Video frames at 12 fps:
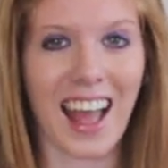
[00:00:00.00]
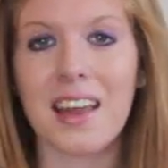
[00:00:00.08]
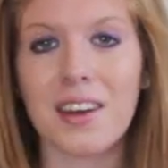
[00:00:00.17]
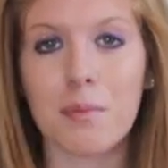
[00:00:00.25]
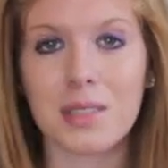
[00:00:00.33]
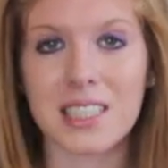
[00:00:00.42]

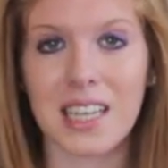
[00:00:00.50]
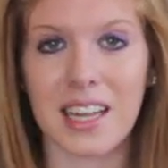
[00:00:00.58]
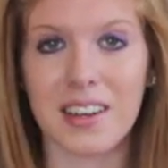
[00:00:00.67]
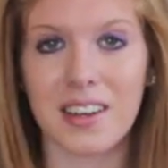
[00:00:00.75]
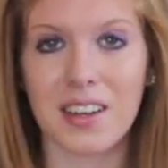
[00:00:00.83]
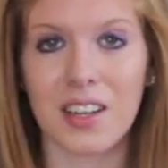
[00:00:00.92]
And number
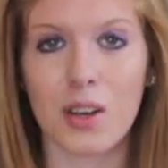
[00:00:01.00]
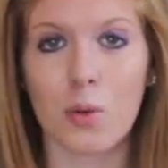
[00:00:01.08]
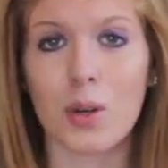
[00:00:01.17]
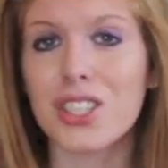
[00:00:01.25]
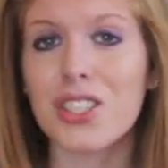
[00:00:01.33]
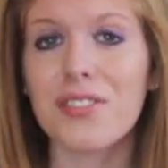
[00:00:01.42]
10,
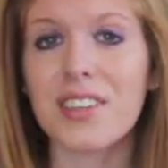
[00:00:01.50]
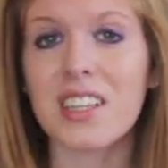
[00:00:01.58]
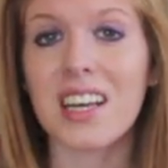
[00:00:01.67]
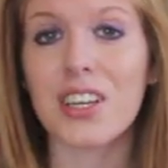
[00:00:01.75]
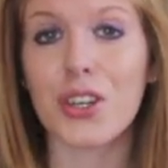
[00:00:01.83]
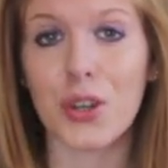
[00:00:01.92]
once you
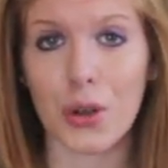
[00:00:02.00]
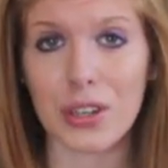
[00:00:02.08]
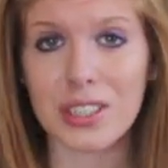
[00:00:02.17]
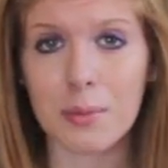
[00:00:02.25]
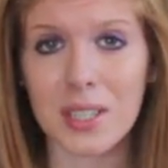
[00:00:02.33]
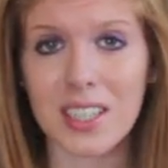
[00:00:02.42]
feel like you
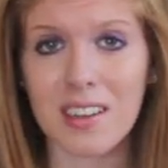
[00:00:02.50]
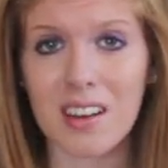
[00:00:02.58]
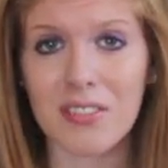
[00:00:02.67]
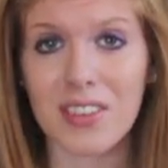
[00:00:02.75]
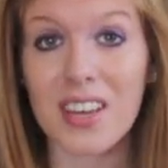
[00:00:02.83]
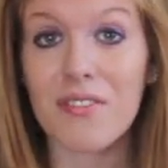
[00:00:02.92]
know someone
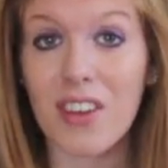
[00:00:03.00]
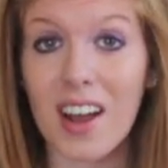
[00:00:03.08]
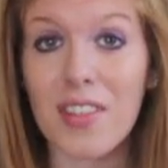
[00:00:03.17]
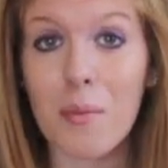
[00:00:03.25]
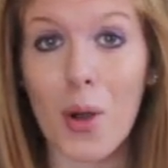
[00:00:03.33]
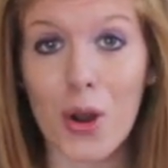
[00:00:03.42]
enough,
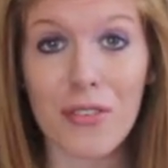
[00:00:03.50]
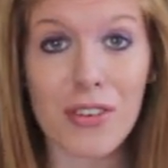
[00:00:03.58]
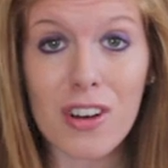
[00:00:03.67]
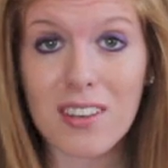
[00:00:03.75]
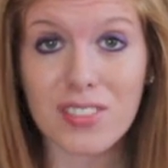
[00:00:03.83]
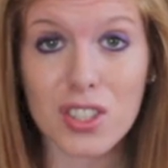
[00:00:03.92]
invite them
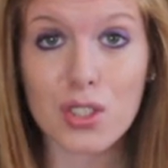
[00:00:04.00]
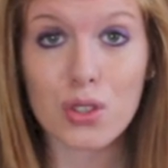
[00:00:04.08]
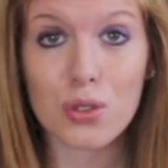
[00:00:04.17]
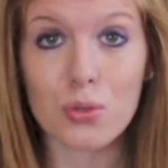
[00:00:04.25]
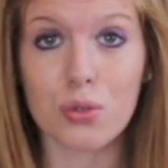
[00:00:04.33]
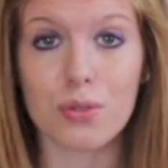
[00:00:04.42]
over after
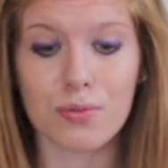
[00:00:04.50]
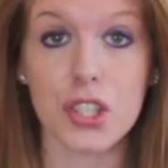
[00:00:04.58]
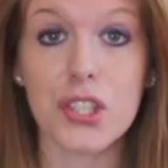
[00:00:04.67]
school.